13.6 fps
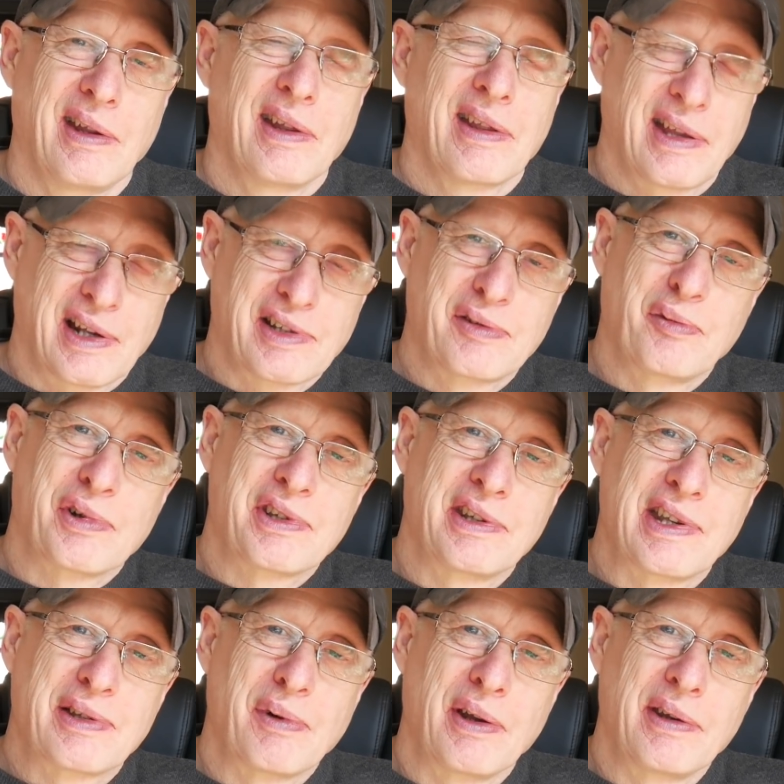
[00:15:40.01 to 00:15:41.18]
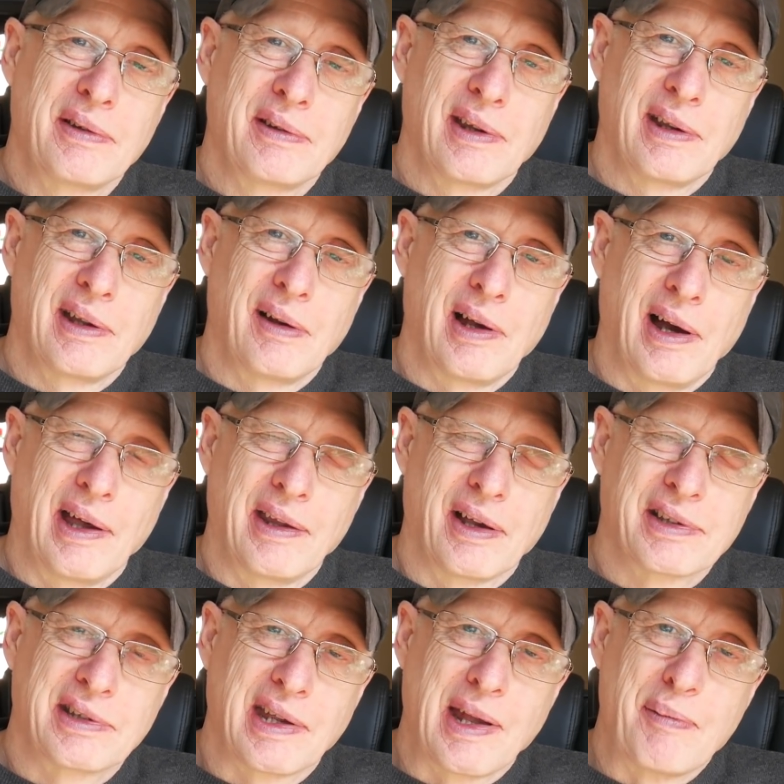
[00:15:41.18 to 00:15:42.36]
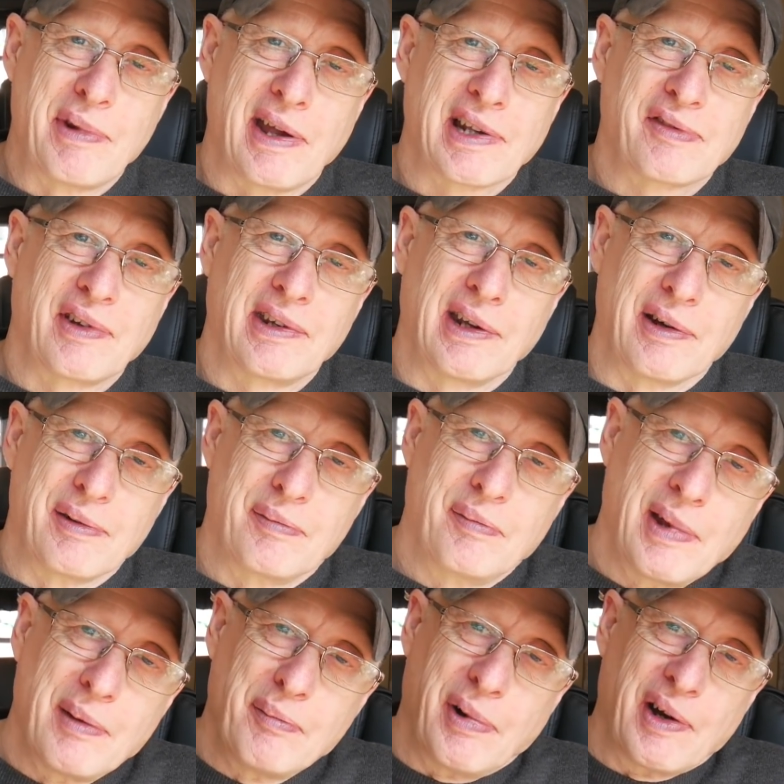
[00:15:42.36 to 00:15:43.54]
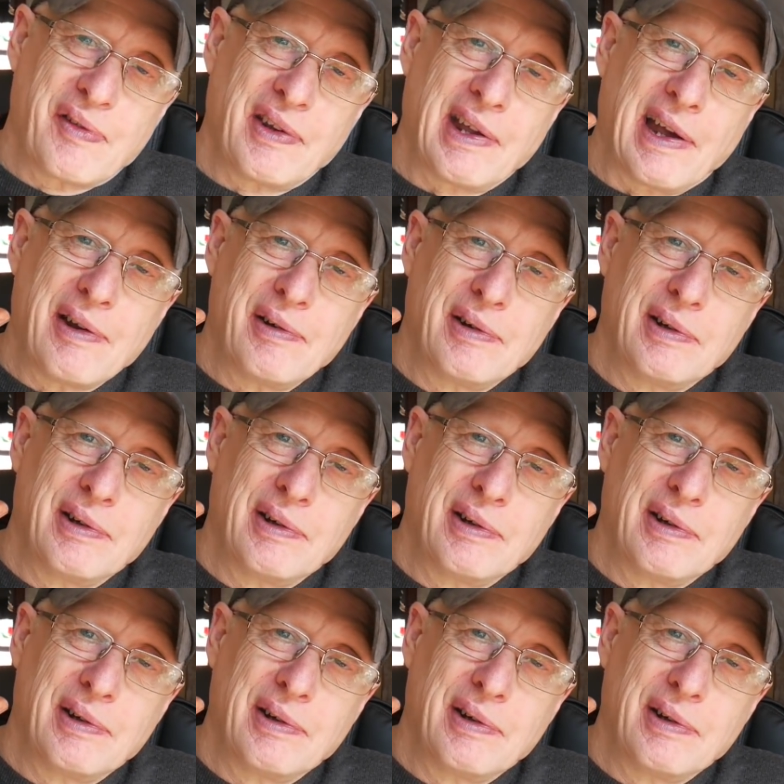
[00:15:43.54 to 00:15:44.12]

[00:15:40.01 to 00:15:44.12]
thanks for watching this one, and I'll see you in the next video. Bye for now.